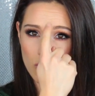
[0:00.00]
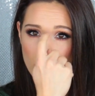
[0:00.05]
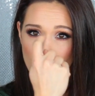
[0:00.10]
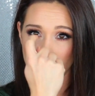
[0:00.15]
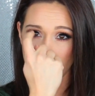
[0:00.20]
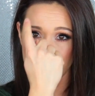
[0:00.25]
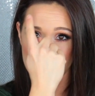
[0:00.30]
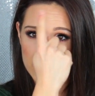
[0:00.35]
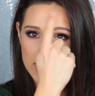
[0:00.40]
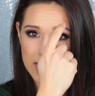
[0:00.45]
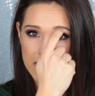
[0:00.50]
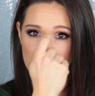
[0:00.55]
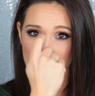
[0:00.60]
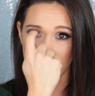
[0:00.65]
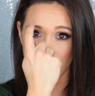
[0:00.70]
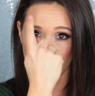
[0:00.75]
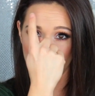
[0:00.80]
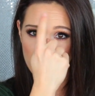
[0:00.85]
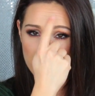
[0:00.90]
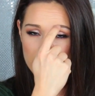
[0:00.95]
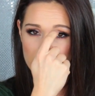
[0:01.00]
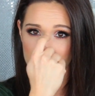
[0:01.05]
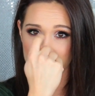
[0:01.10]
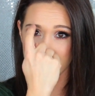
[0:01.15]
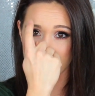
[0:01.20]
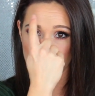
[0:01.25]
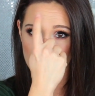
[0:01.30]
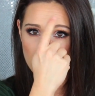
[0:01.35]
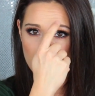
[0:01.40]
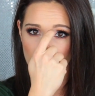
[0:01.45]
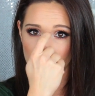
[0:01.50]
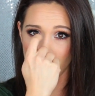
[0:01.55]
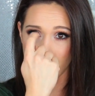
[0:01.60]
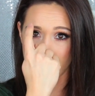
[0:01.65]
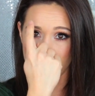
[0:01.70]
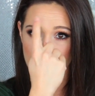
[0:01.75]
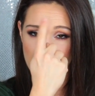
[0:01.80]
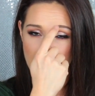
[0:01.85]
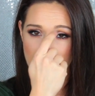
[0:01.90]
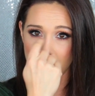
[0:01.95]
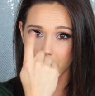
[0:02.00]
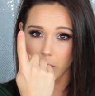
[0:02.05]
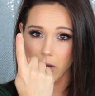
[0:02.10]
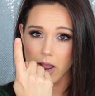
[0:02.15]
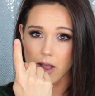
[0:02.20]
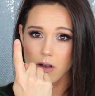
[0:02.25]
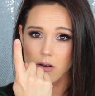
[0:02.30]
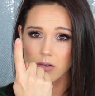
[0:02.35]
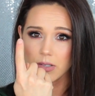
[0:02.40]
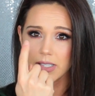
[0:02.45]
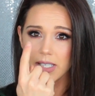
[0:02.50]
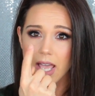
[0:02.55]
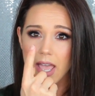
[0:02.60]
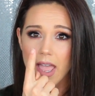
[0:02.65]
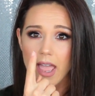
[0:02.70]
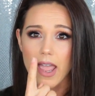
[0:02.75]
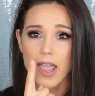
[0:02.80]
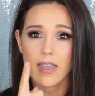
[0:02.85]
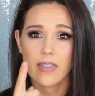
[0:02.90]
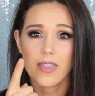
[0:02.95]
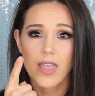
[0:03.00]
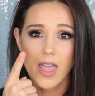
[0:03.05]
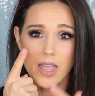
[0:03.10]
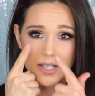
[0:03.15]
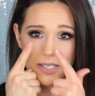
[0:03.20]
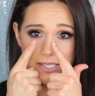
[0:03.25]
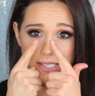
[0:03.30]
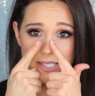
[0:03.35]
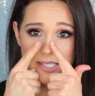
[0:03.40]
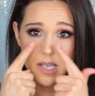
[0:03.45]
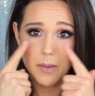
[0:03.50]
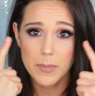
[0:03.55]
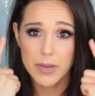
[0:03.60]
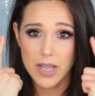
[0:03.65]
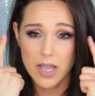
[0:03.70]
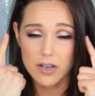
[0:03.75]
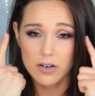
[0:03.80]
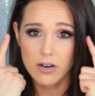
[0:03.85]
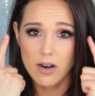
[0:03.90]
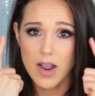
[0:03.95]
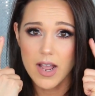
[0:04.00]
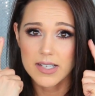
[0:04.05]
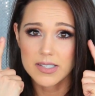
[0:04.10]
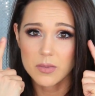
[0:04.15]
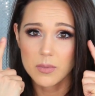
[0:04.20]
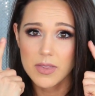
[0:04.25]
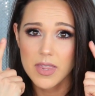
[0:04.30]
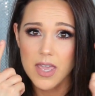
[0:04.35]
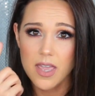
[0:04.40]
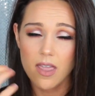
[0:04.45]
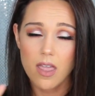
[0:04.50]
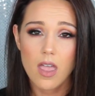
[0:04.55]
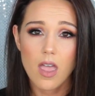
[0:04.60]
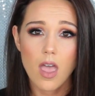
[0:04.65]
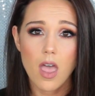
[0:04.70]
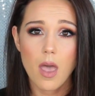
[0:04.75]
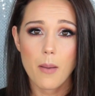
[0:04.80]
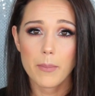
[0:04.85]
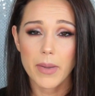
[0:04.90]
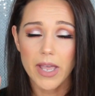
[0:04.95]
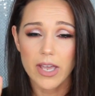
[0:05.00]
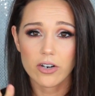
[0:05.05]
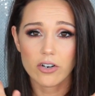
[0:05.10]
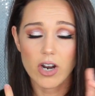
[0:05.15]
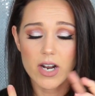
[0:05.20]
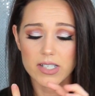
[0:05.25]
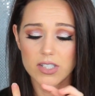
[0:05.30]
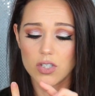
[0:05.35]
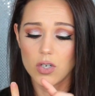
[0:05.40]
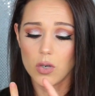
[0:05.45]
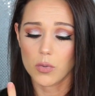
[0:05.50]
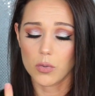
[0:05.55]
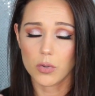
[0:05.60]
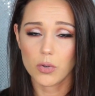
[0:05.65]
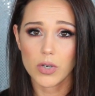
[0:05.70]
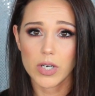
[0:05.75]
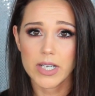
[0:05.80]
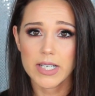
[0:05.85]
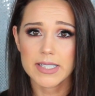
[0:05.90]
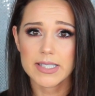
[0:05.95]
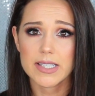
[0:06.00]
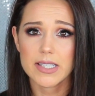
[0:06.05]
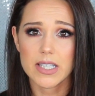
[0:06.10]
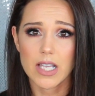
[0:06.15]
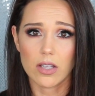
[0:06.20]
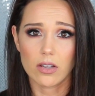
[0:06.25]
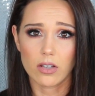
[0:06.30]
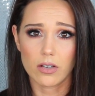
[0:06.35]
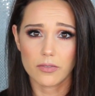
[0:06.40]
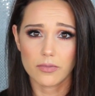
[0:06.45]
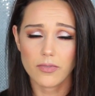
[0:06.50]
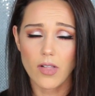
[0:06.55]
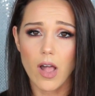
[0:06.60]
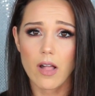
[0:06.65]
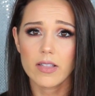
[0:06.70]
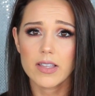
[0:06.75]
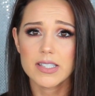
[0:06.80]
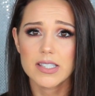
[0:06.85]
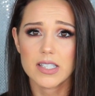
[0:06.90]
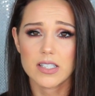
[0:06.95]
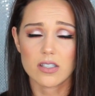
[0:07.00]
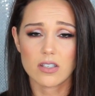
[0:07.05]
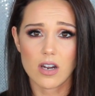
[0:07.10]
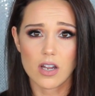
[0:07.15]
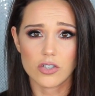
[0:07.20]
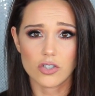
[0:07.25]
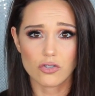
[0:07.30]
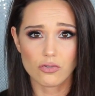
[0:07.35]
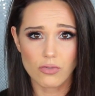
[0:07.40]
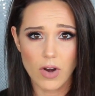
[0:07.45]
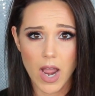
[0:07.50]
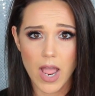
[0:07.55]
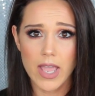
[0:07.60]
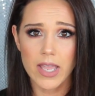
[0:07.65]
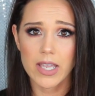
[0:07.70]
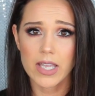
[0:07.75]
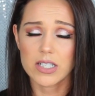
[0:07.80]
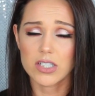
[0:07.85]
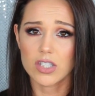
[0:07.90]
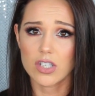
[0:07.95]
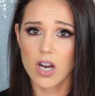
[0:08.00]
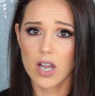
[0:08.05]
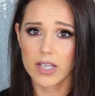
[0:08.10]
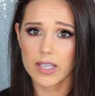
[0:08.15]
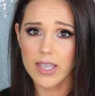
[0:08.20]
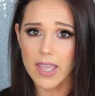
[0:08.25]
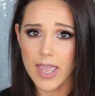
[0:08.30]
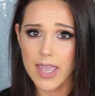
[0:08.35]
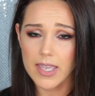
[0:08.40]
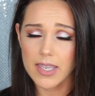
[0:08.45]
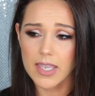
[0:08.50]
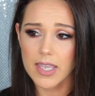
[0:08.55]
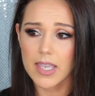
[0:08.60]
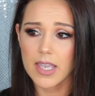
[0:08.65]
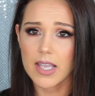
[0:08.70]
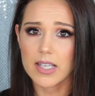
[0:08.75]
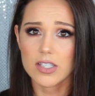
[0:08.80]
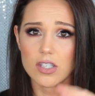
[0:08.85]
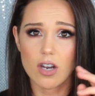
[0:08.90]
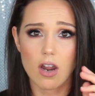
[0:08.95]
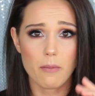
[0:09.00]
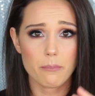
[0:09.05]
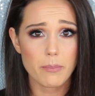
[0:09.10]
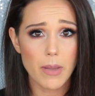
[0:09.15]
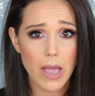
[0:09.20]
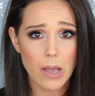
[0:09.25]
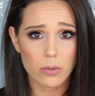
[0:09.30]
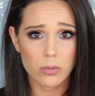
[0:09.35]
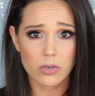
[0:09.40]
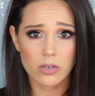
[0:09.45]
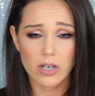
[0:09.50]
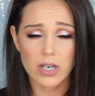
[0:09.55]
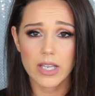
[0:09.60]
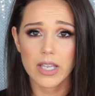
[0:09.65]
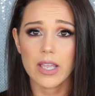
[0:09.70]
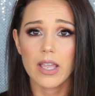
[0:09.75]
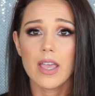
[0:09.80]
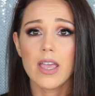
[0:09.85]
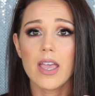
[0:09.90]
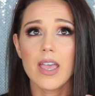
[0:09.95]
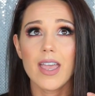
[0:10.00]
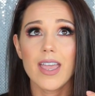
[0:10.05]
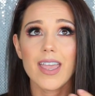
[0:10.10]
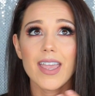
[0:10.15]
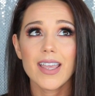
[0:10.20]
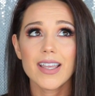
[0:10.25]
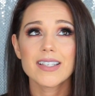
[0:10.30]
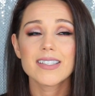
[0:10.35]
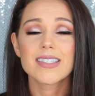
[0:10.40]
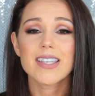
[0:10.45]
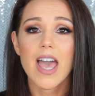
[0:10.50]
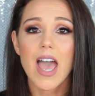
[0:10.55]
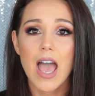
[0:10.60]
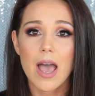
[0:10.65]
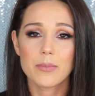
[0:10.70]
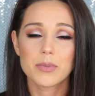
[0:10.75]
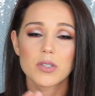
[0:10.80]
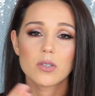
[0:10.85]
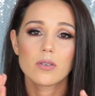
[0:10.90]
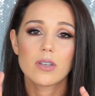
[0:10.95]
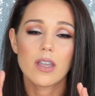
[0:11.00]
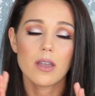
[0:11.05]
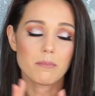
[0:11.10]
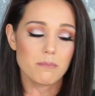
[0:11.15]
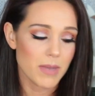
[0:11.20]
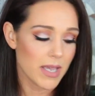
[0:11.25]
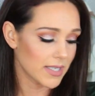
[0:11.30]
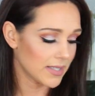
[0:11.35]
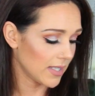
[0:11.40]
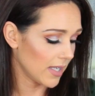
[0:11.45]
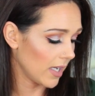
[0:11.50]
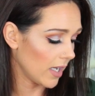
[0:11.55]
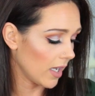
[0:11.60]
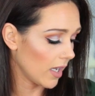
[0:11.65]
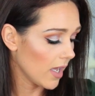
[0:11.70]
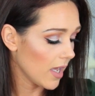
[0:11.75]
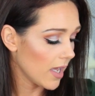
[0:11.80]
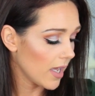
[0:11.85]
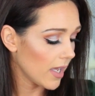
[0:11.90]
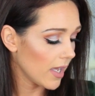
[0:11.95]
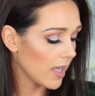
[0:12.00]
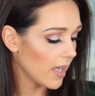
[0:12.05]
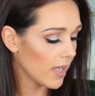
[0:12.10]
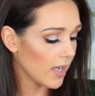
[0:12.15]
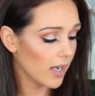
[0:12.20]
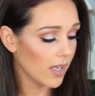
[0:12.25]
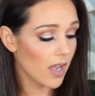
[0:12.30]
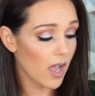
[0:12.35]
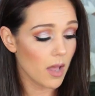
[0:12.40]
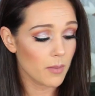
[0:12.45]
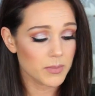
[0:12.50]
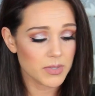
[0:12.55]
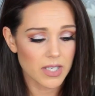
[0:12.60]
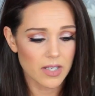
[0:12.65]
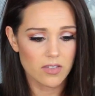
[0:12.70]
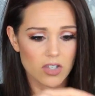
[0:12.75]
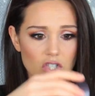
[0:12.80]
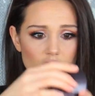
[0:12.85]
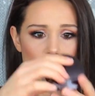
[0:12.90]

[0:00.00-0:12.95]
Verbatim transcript: right here in the center of my eyebrows and then set my under eyes with it, my under eyes don't crease, they look flawless, it's not drying, it's not cakey, it's not powdery. It's absolutely amazing. It comes in